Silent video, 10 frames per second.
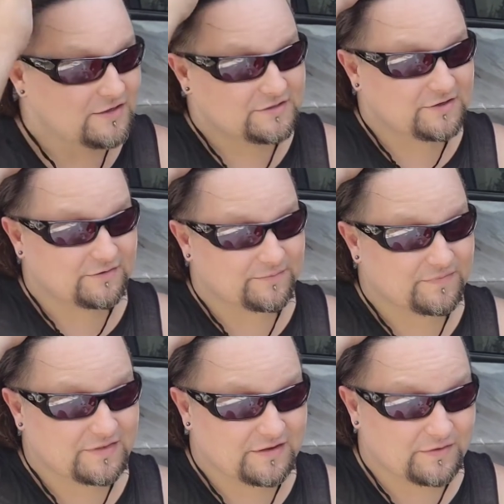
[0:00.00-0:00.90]
So
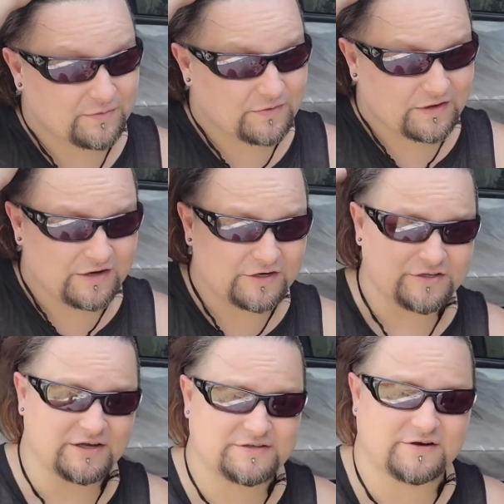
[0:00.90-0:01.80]

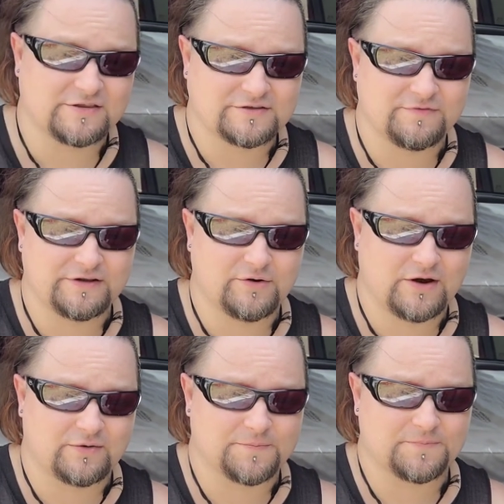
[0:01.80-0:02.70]
initially I started this video out,